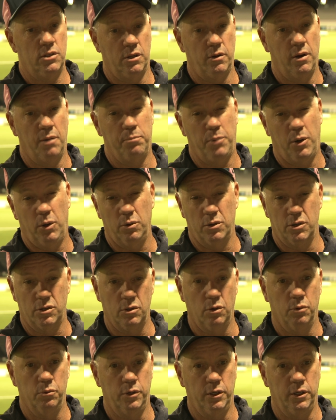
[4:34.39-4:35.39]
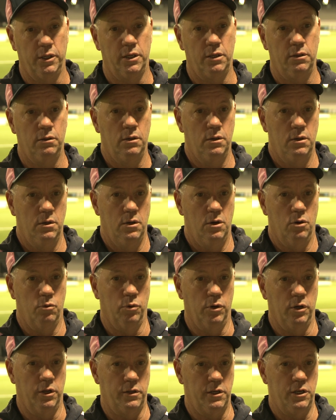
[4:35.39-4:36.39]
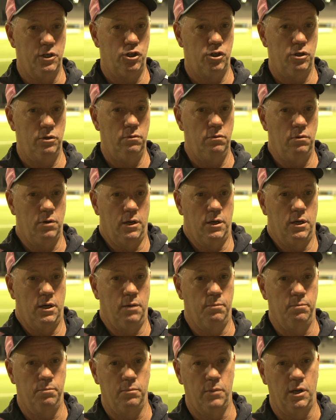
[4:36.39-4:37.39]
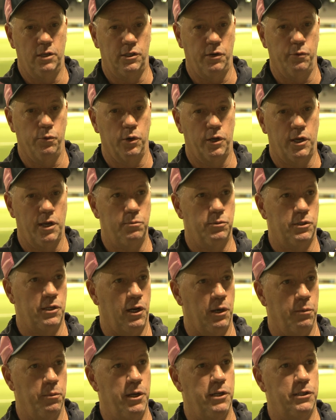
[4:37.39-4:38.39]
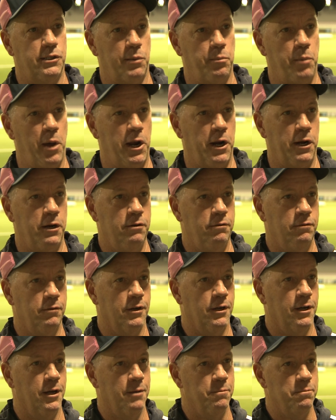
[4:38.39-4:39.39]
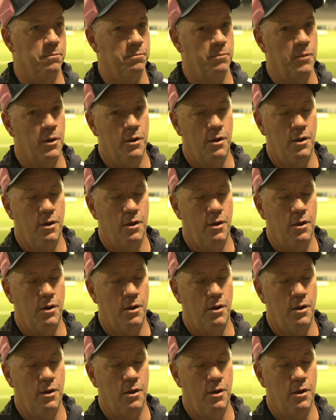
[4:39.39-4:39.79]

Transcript: So our bowling's not really the issue. As everyone keeps telling me, it's our batting.